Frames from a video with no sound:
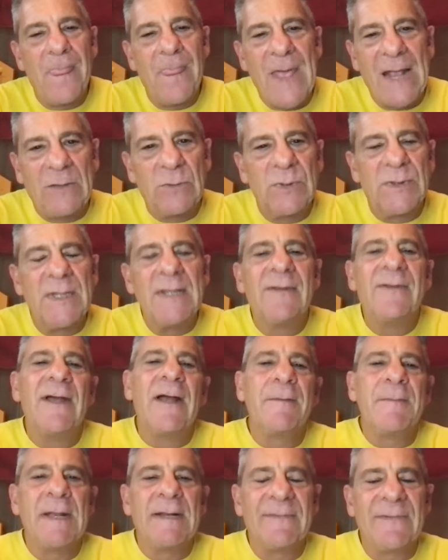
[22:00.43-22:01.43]
That's what these
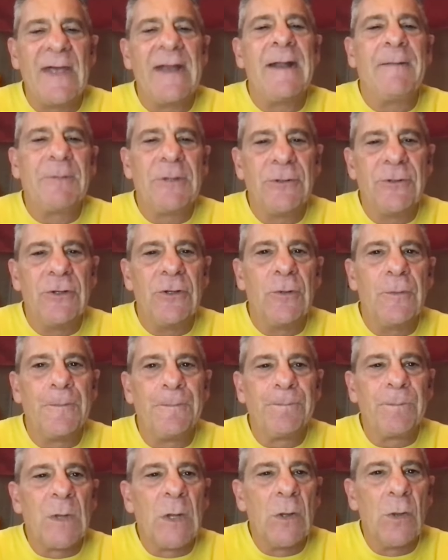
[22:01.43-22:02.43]
young men sign up to do
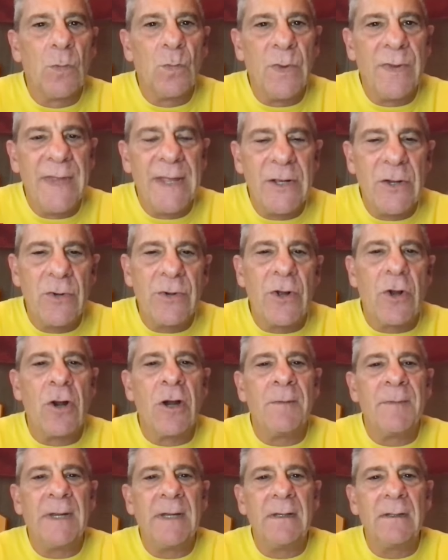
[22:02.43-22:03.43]
when they go to
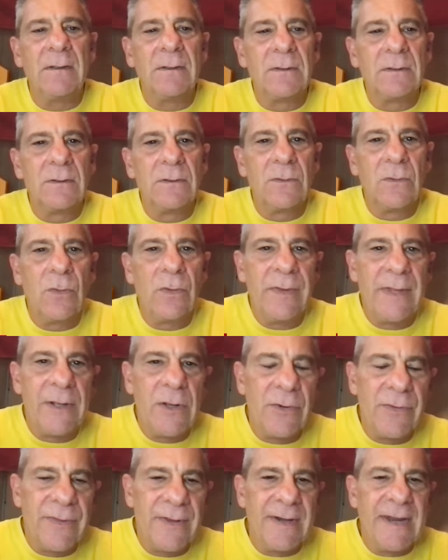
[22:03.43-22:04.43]
Army or they
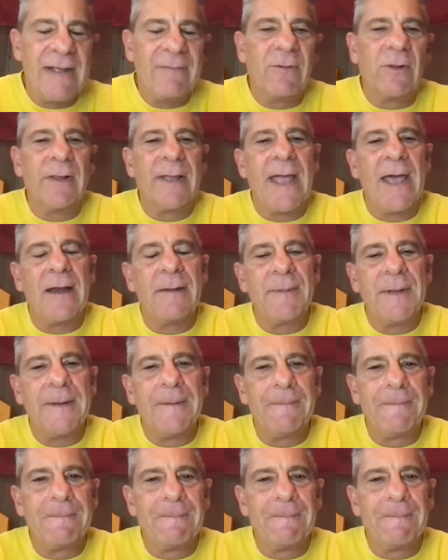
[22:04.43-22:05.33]
go to the Naval Academy.